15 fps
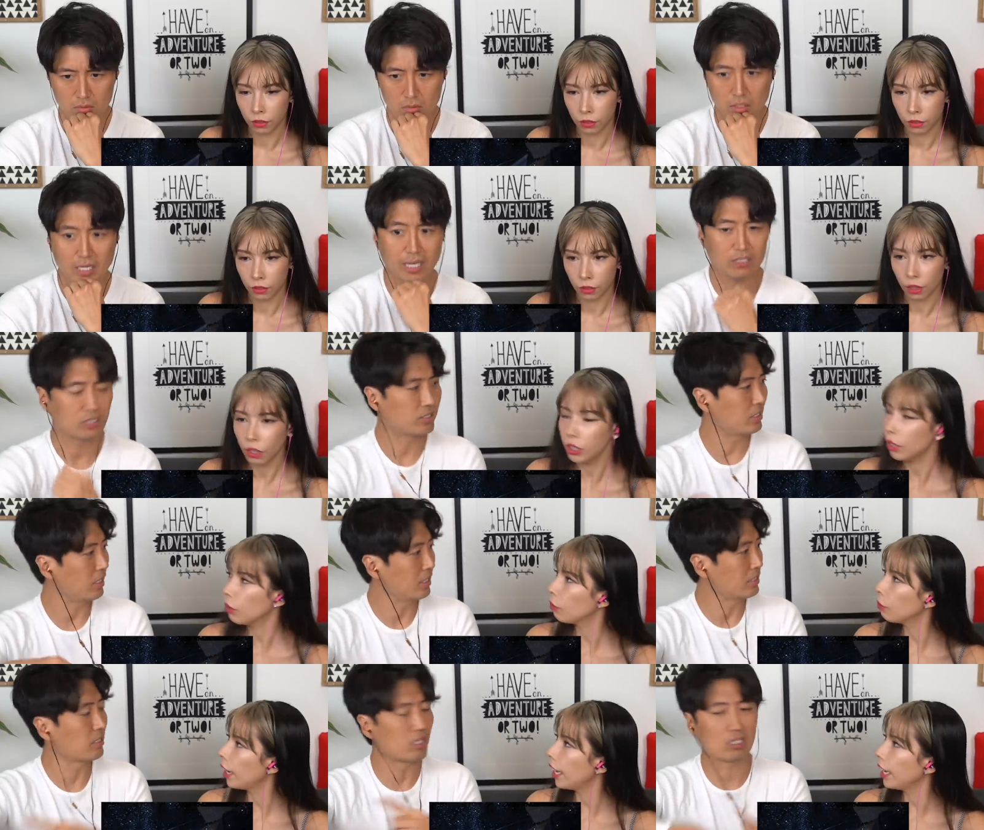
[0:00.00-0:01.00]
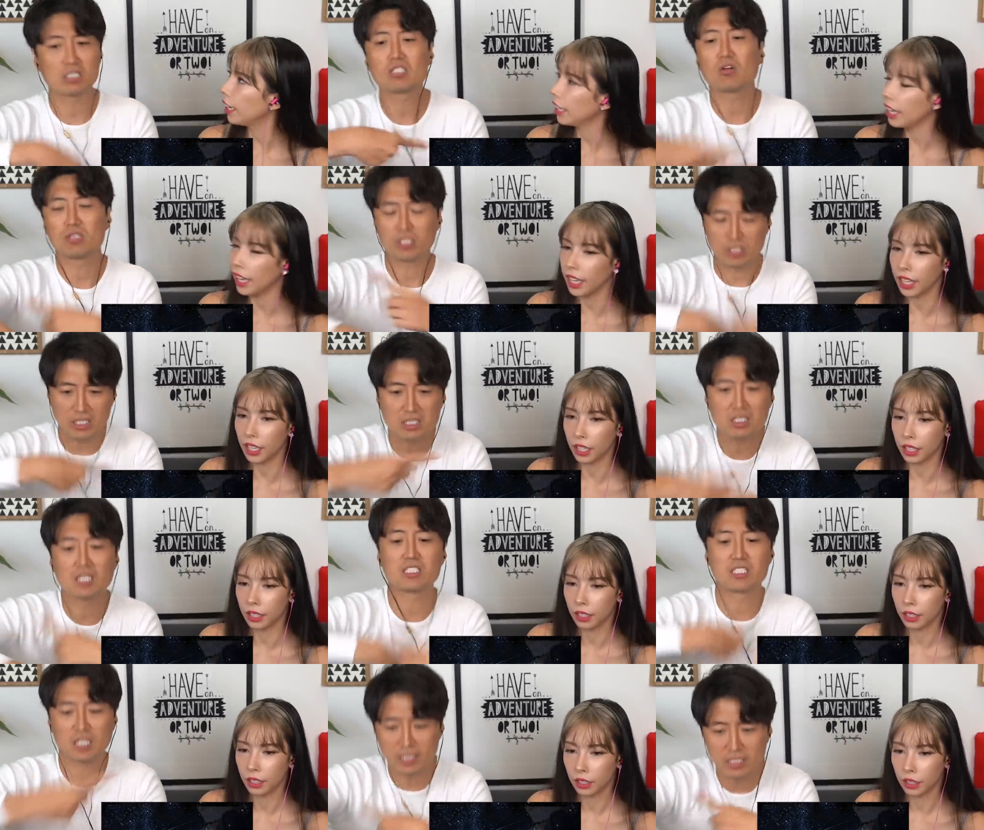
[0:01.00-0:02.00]
Speaker 1: Yeah, you oh, see, he's right, gonna. So yeah. he's gonna
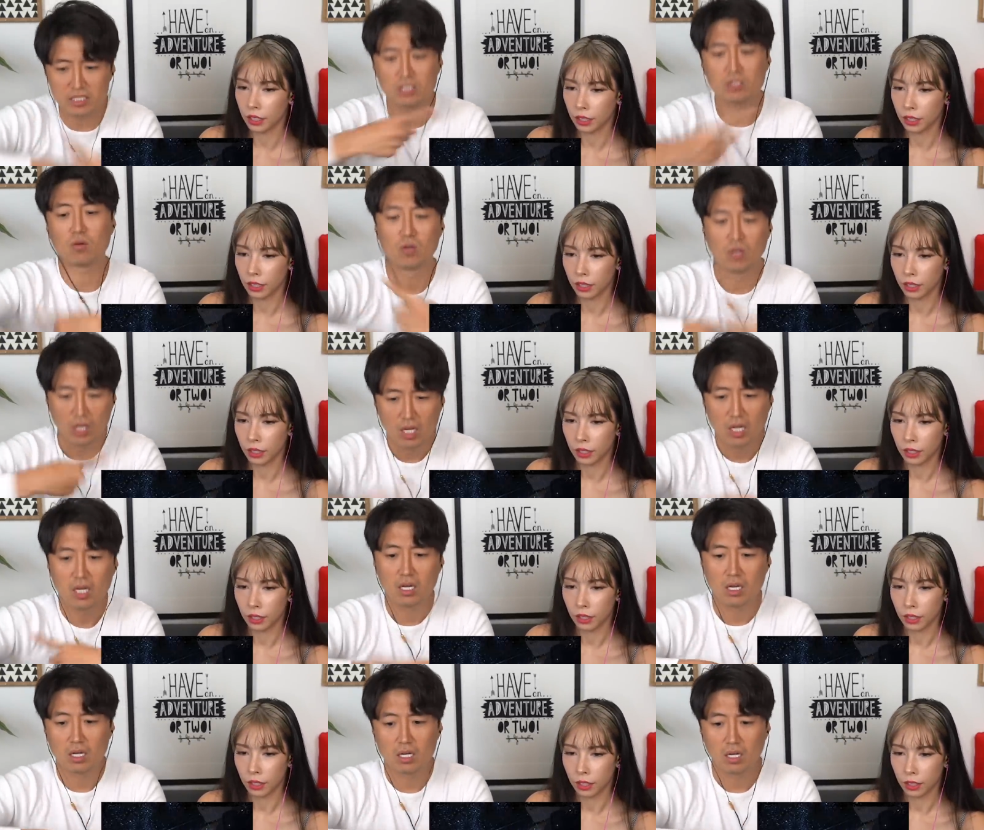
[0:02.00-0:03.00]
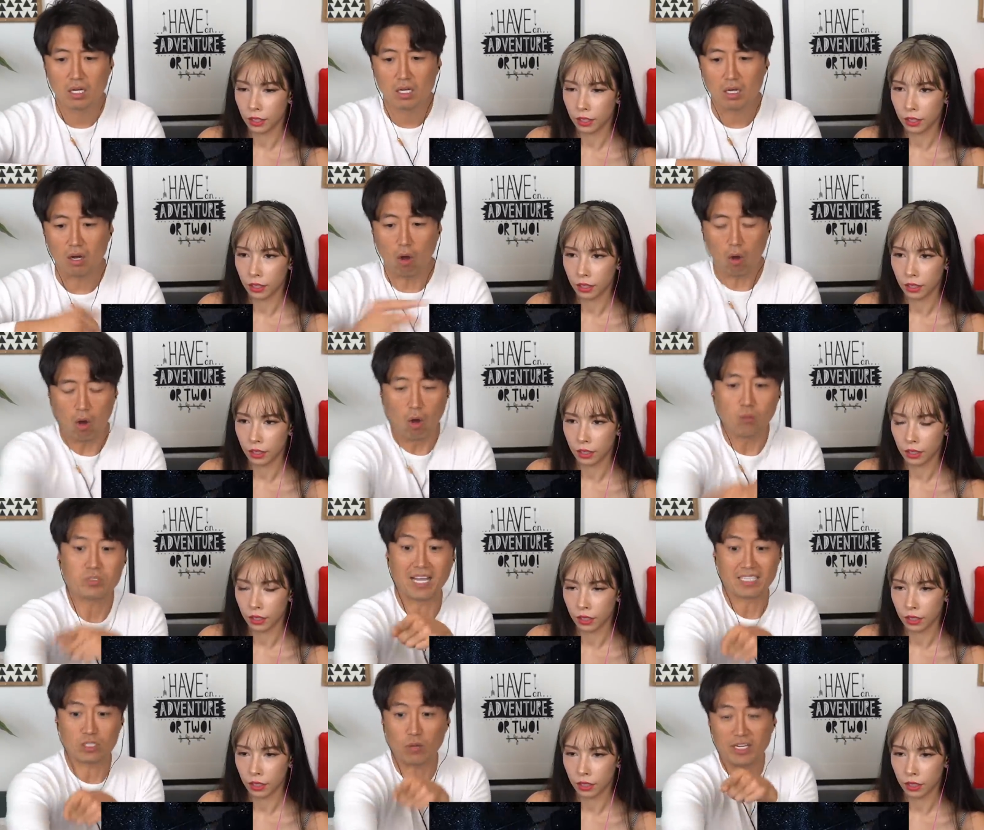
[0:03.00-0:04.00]
check. So
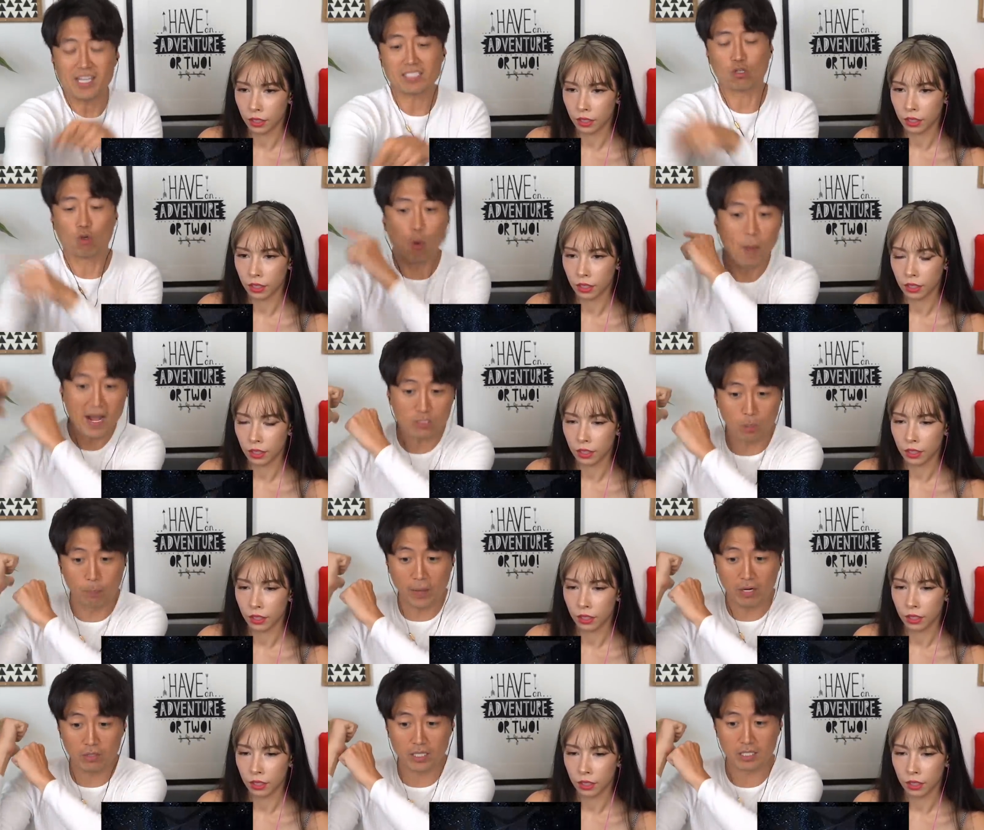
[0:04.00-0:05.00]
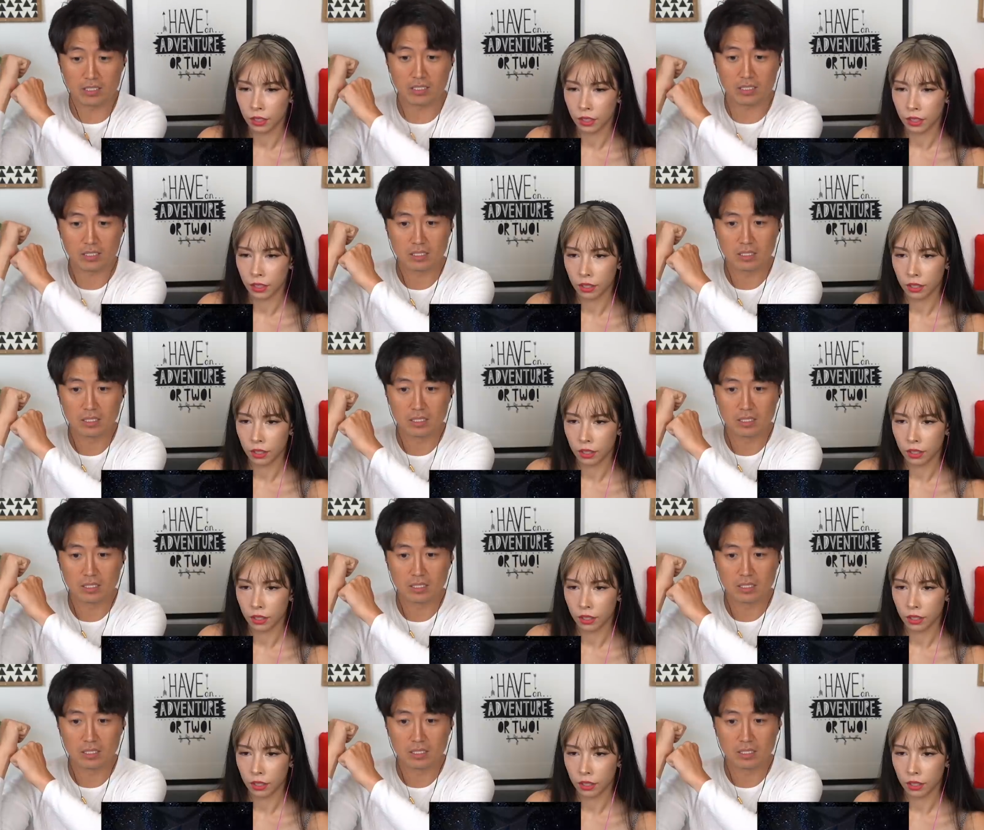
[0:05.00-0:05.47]
that's right, he has to go back to Betelgeuse!